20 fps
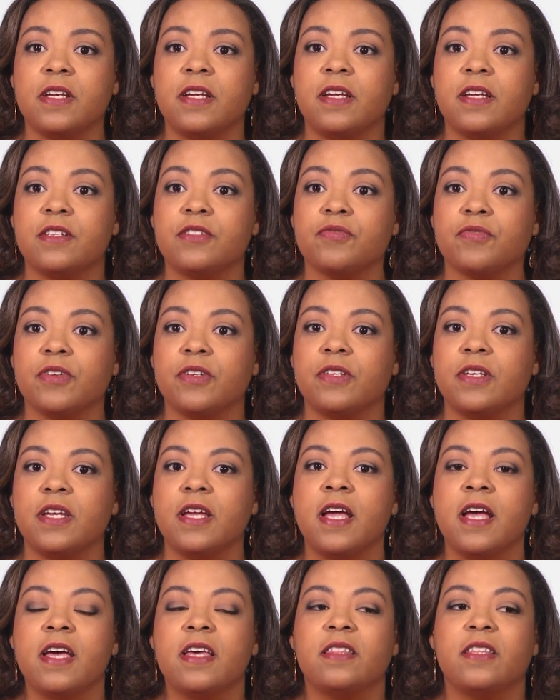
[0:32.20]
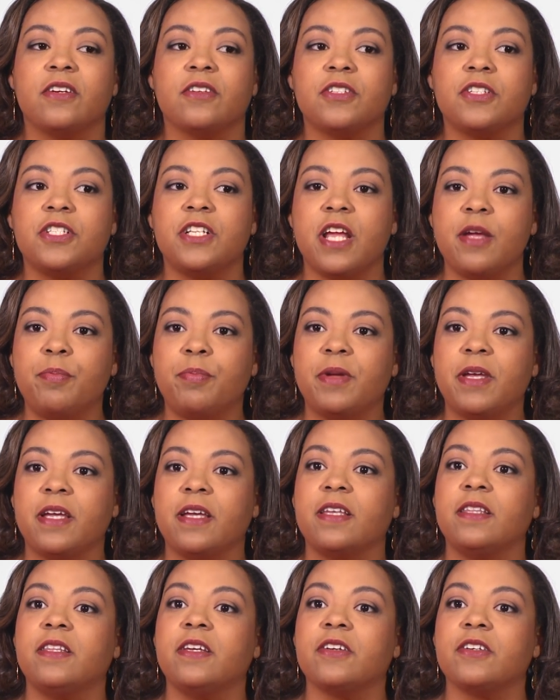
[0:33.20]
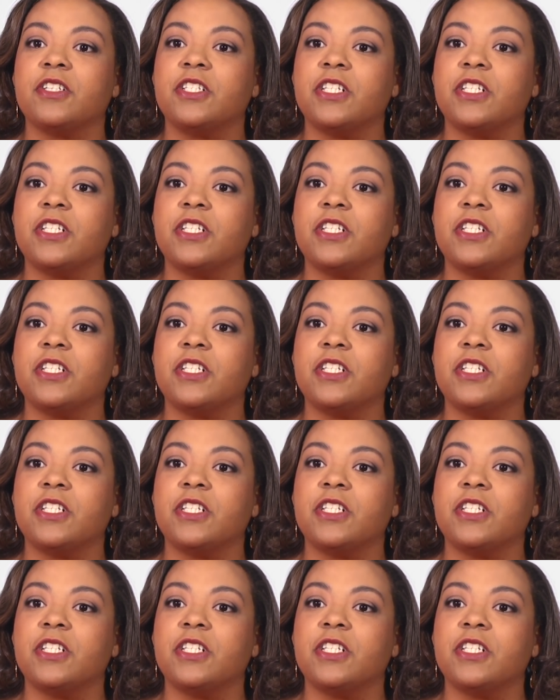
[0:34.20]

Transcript: Inc has really they're shaping and they're